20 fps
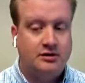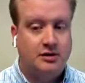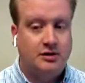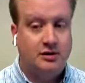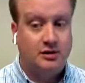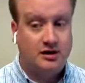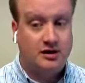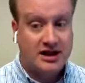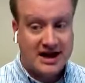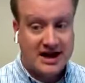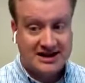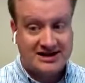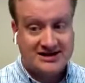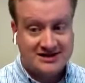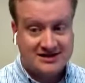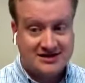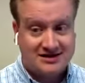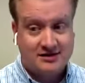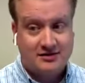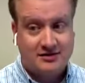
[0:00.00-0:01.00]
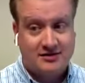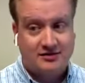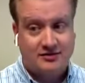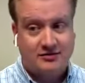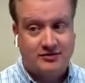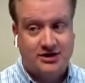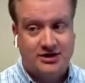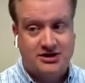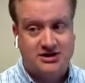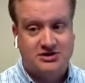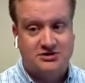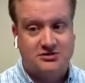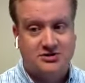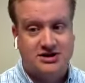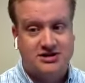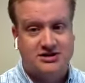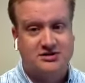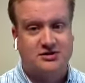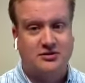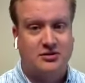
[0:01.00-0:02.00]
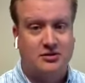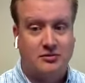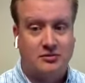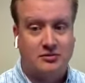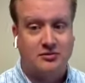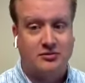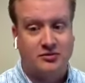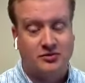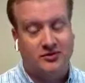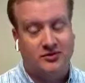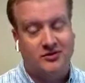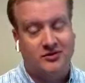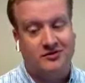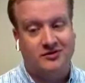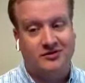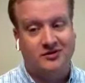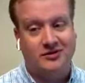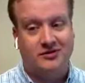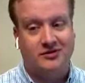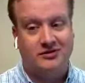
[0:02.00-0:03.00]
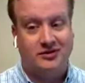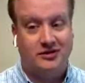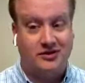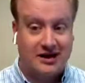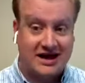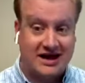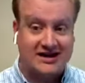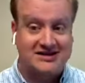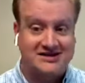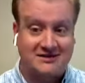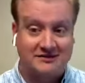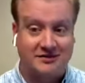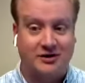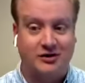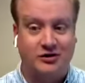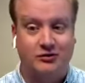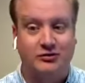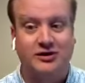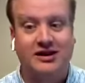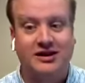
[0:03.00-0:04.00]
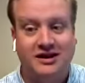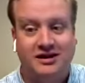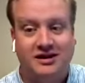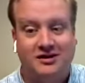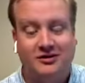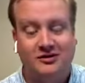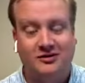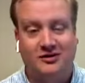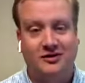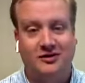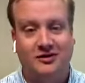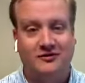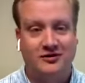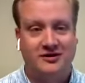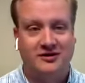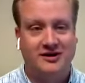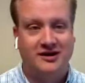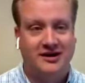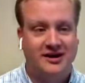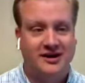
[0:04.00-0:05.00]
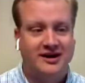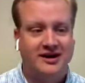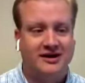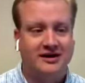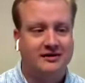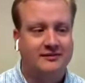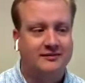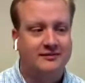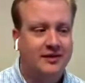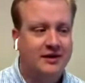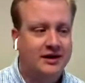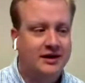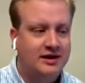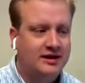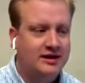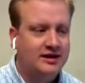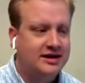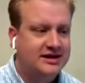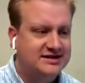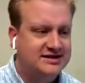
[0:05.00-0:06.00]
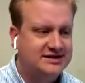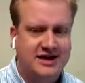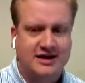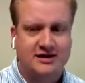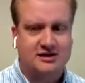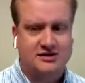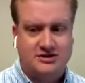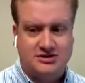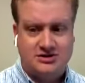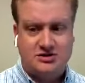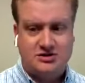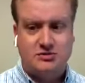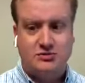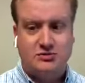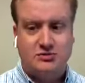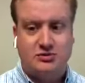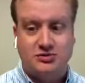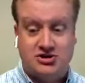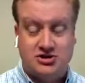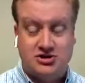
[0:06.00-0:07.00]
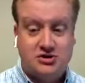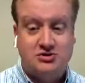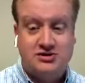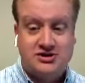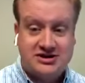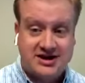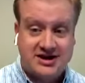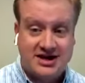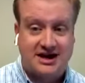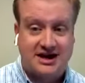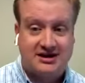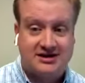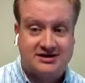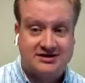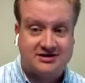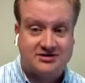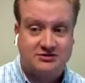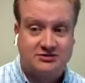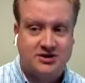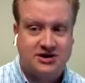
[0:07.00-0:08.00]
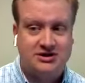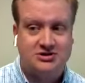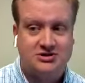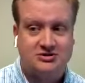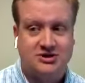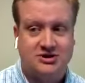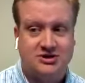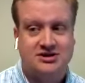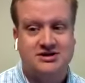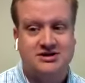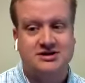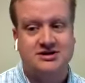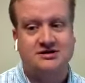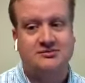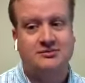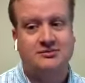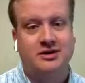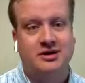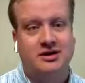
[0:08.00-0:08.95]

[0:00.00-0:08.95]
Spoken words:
The last registration, or the last of the three that I'll cover today, is that consumer's use tax registration.